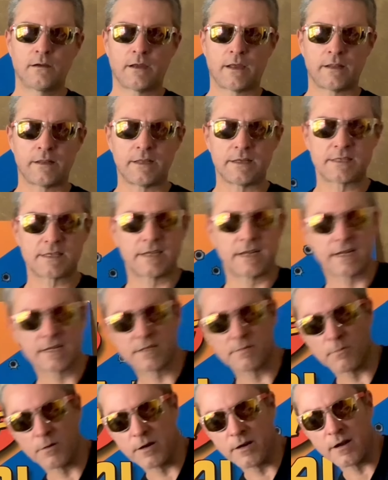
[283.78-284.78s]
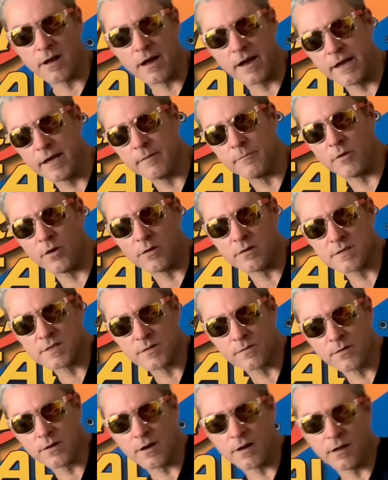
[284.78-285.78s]
And this next one I am
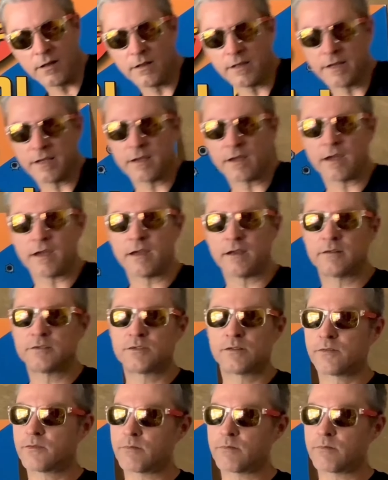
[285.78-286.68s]
also calling a